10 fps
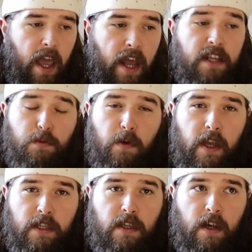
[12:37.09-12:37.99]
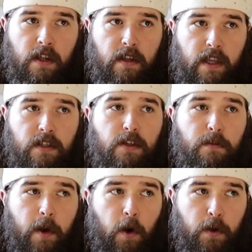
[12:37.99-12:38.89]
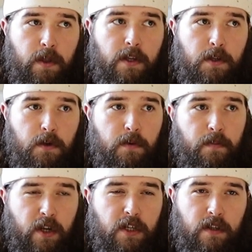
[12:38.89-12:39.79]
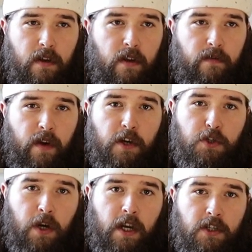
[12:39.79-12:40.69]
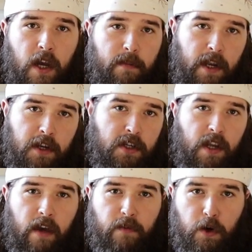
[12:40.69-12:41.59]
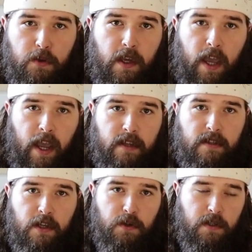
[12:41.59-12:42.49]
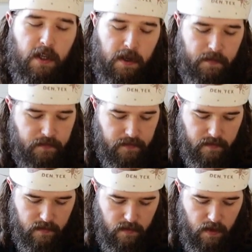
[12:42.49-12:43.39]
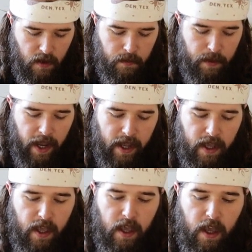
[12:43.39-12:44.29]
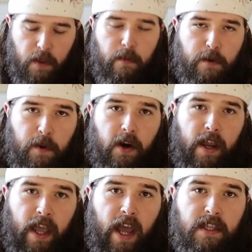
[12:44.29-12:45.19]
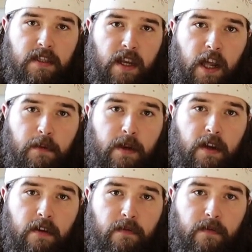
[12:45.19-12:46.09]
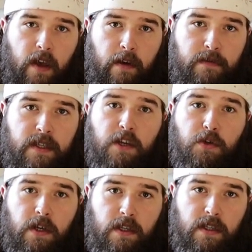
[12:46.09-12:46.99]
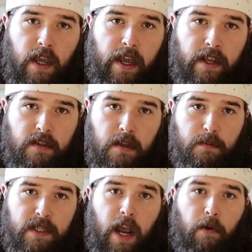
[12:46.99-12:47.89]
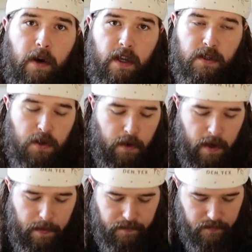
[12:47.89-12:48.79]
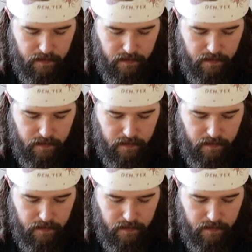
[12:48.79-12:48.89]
and it's a little bit earthy too, which is a very strange combination to have earthy and citrusy. But for the most part, it adds an element of citrus and some sourness to it.